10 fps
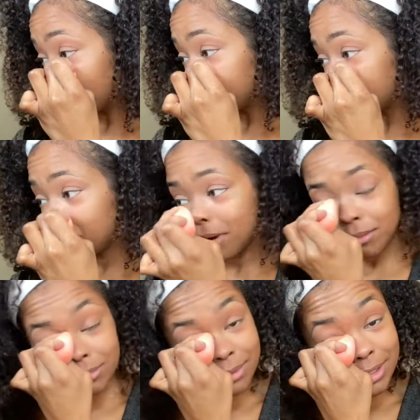you know,
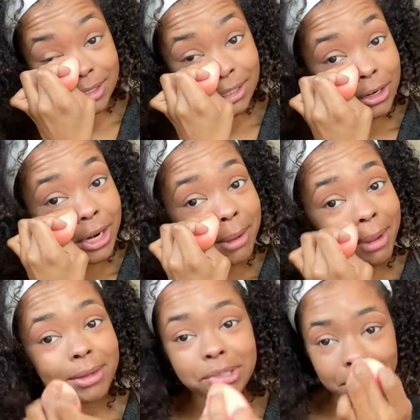this is 30-day
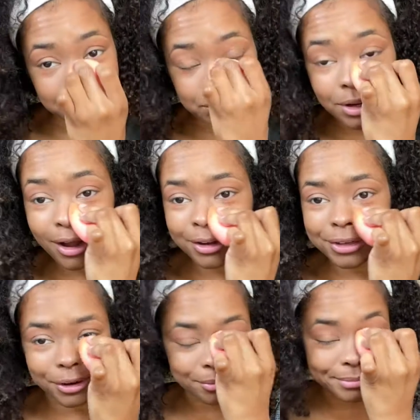makeup challenge. You all
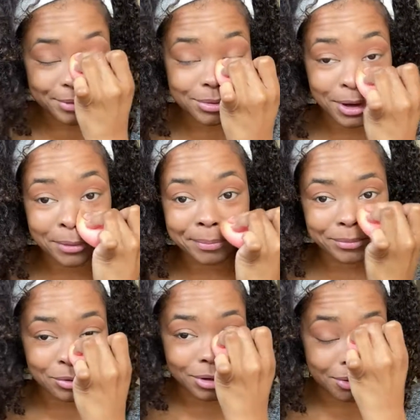know, you know
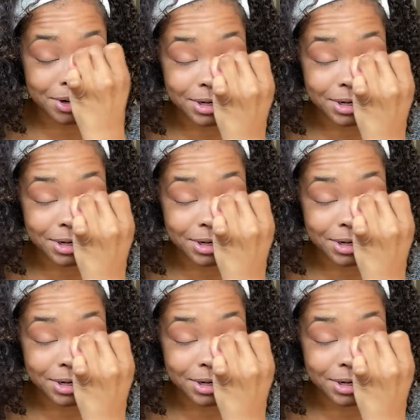what it